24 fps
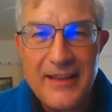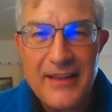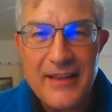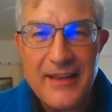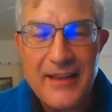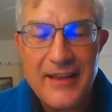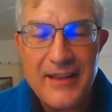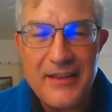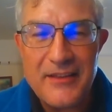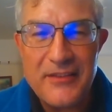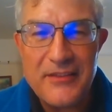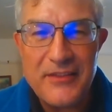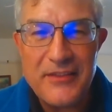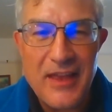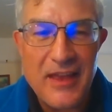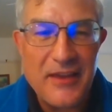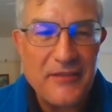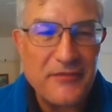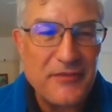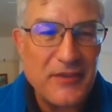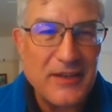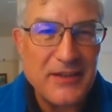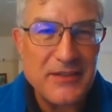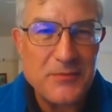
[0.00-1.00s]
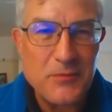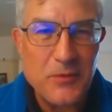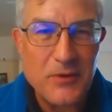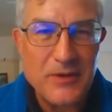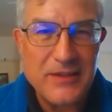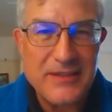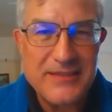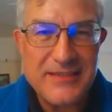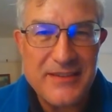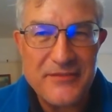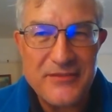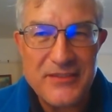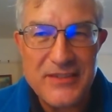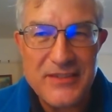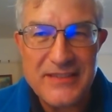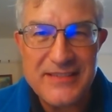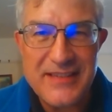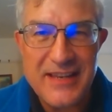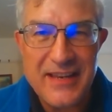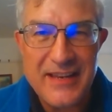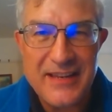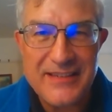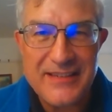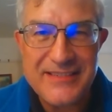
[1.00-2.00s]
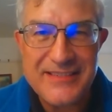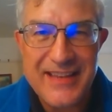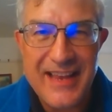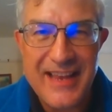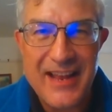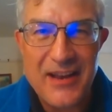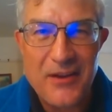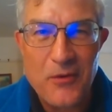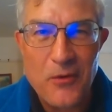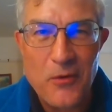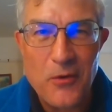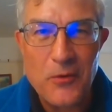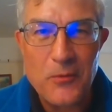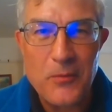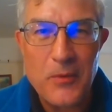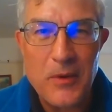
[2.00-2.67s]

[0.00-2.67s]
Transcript: the Airfix 172nd scale Hawk.